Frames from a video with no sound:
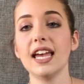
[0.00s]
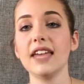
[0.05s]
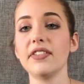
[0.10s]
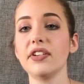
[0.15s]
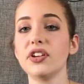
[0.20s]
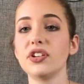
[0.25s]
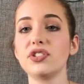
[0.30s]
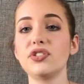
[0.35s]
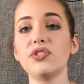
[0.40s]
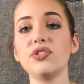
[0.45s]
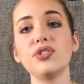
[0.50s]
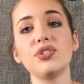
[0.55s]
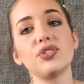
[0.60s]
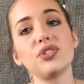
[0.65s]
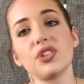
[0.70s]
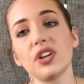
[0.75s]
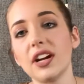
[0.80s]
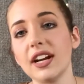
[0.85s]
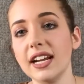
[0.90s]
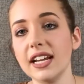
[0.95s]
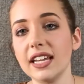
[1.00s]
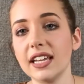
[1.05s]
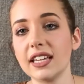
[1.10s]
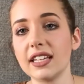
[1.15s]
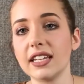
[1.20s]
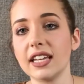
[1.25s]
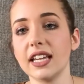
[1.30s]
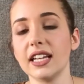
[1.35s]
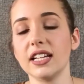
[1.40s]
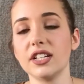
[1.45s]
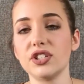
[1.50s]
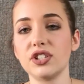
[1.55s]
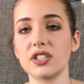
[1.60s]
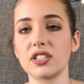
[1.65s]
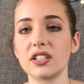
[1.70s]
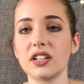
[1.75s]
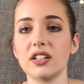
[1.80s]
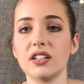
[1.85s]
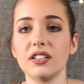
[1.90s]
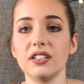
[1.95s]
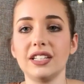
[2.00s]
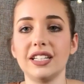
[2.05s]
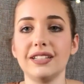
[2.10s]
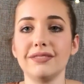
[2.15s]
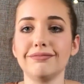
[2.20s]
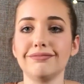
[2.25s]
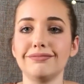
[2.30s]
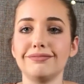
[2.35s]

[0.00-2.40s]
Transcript: And then as soon as you start eating again, it's just gonna like,